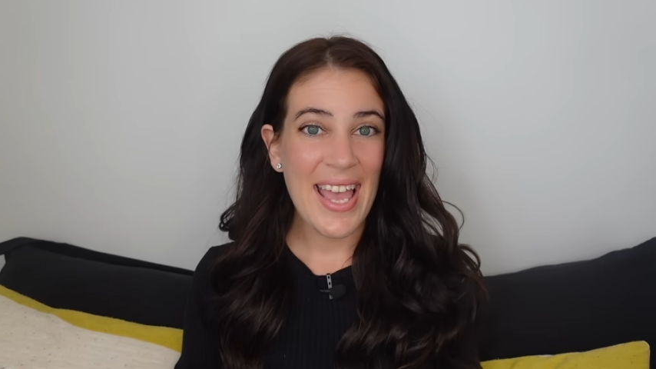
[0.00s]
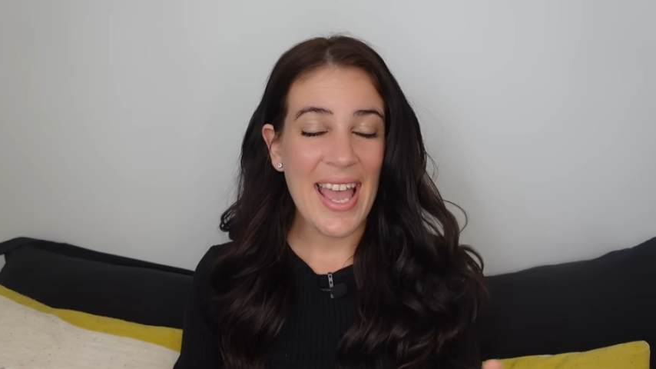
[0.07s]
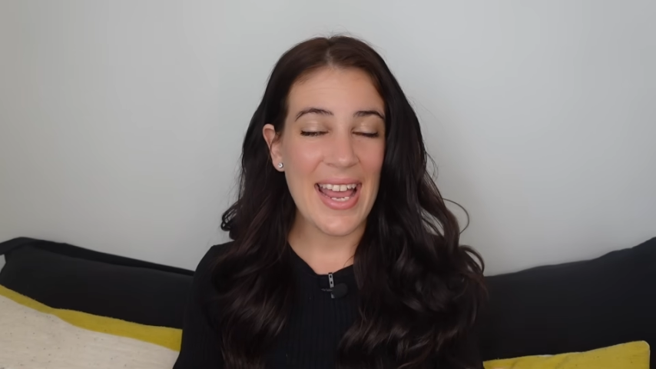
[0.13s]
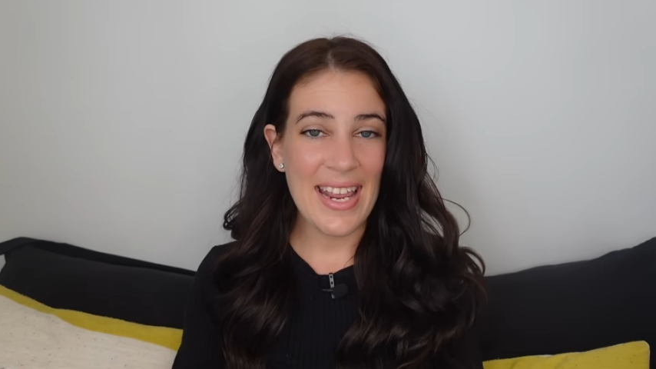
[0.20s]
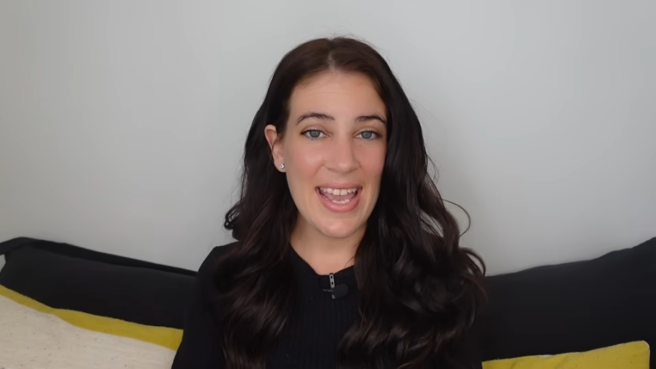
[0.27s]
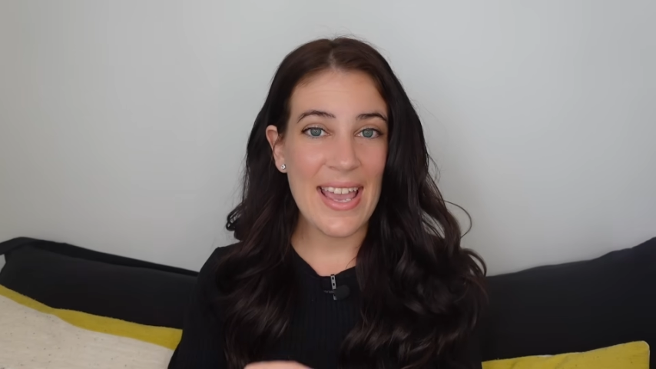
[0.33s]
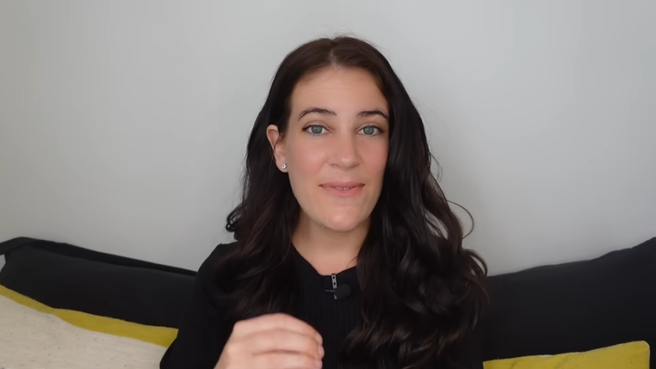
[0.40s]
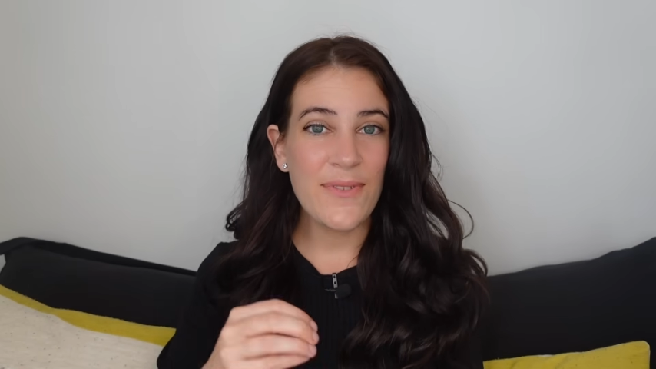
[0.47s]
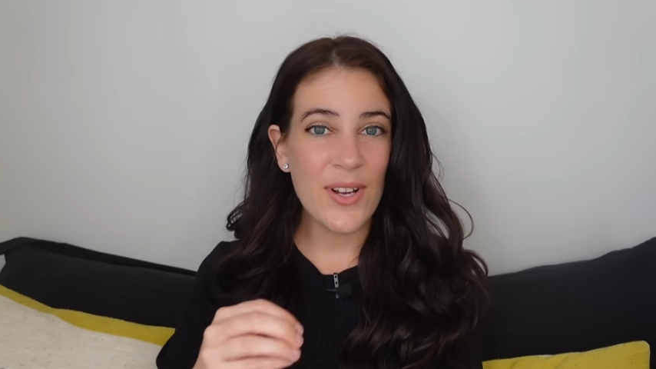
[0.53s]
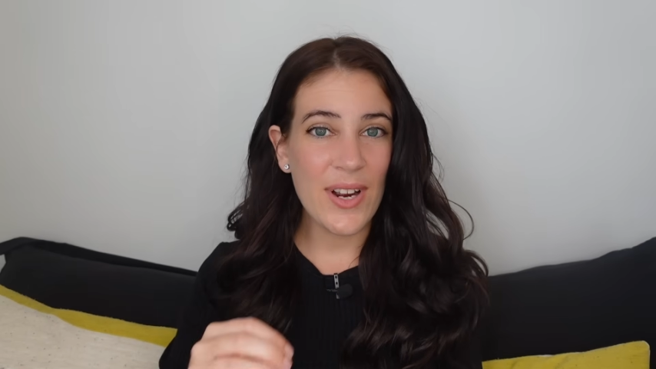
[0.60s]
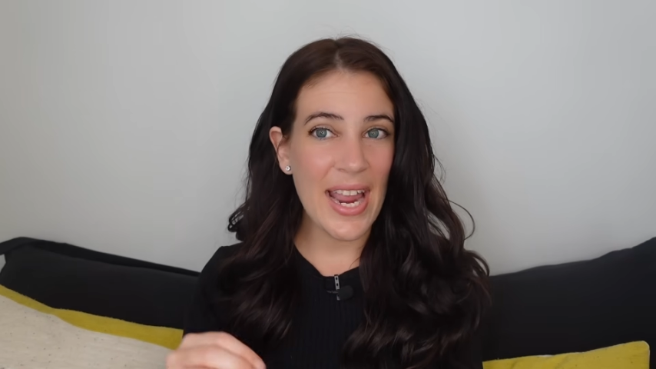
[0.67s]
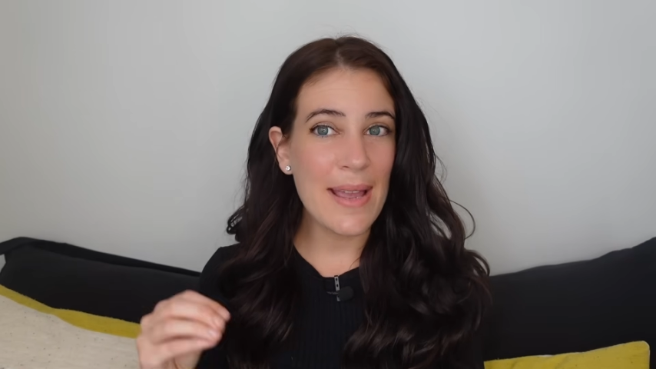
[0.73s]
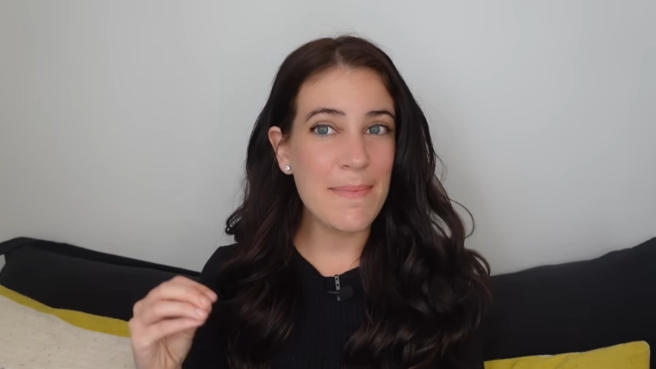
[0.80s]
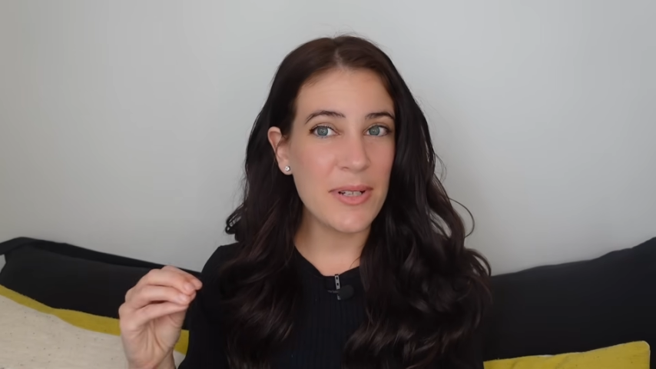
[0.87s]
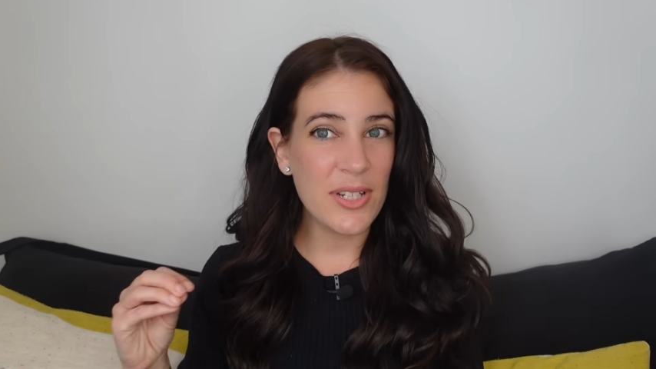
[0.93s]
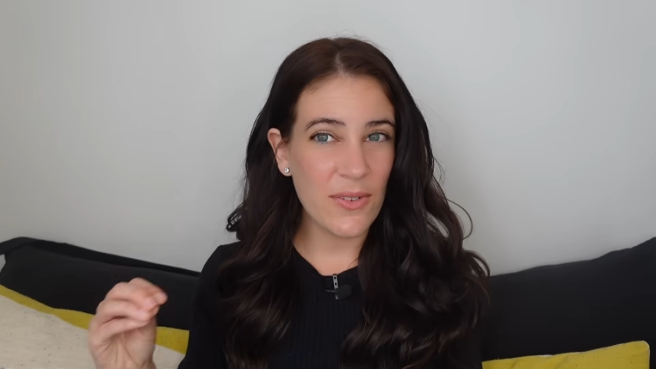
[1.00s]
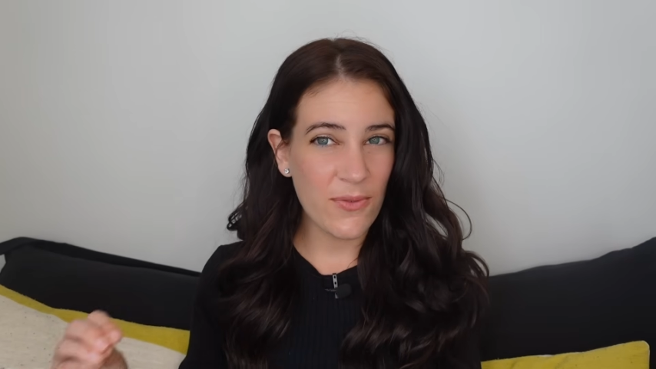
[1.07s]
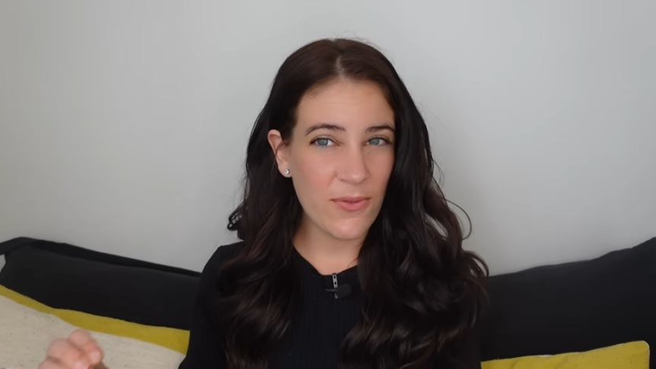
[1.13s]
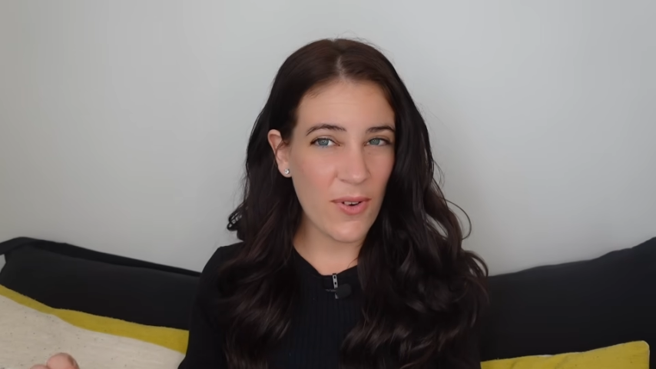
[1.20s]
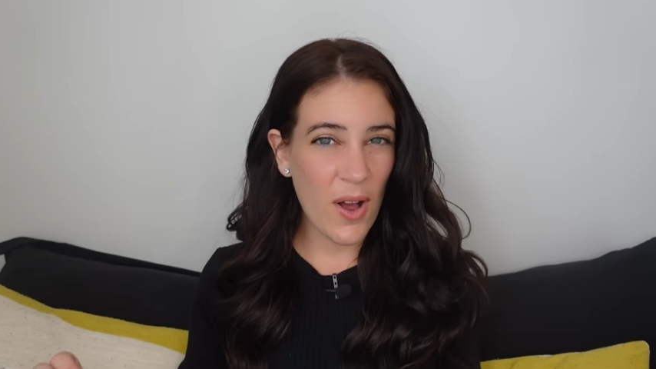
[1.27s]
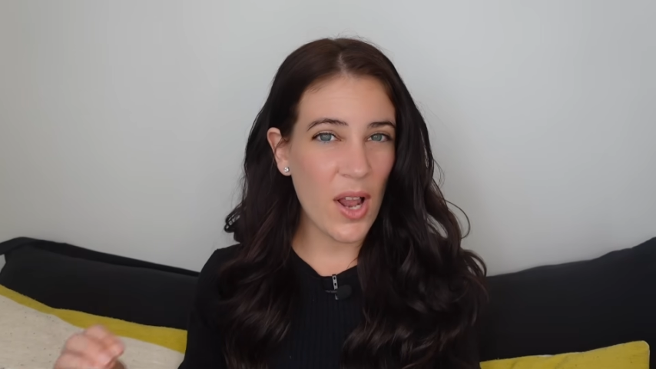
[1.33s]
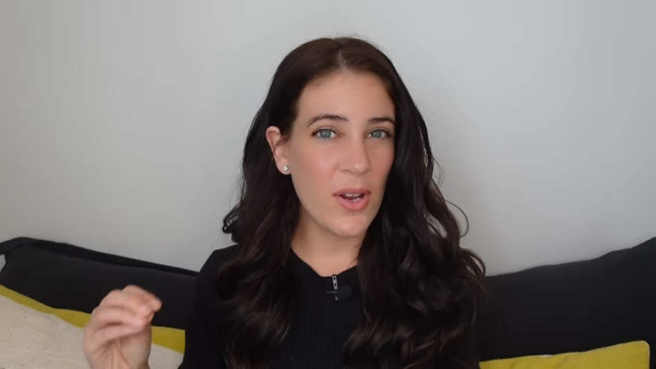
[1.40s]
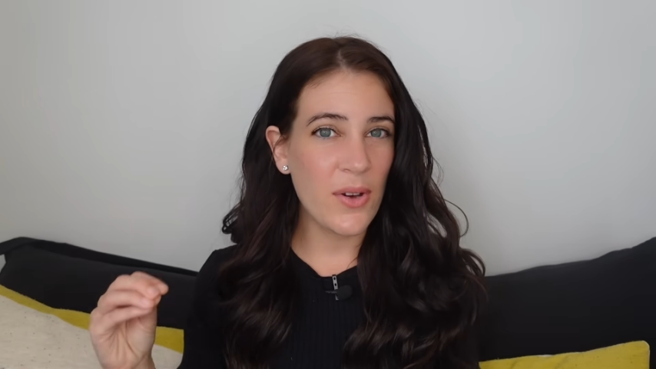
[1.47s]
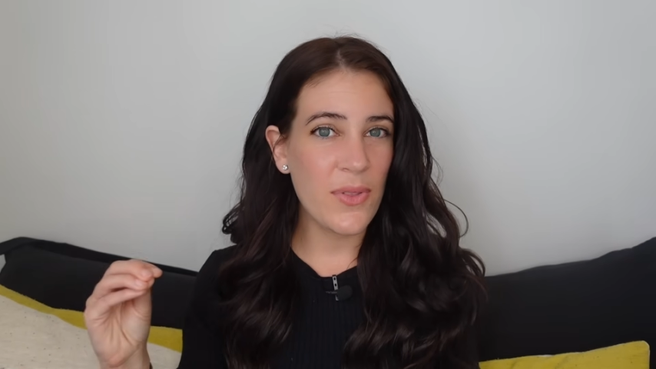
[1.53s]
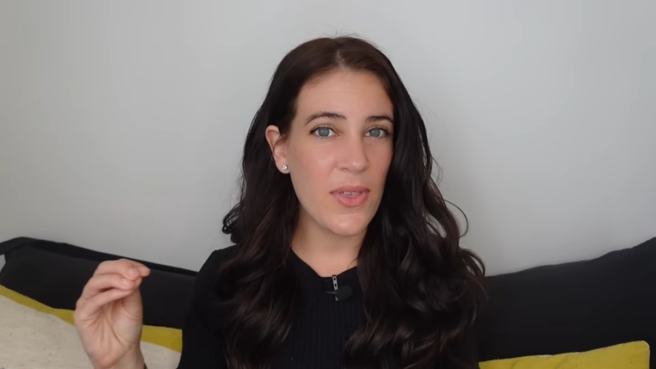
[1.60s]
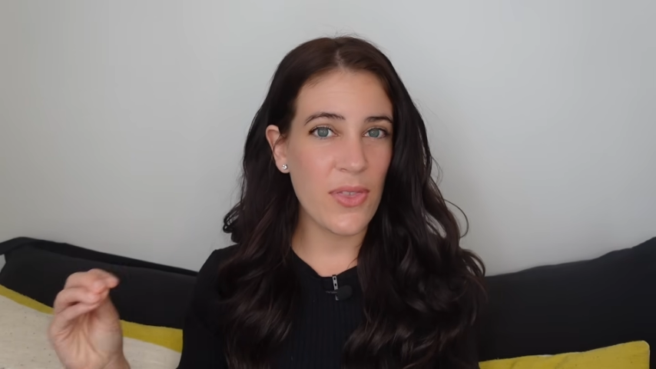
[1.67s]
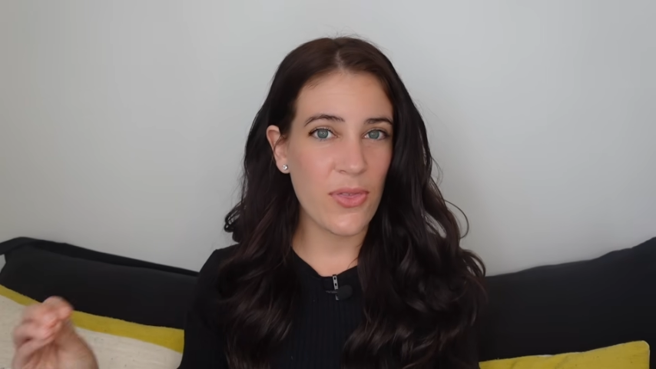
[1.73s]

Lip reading: And if you're able to follow the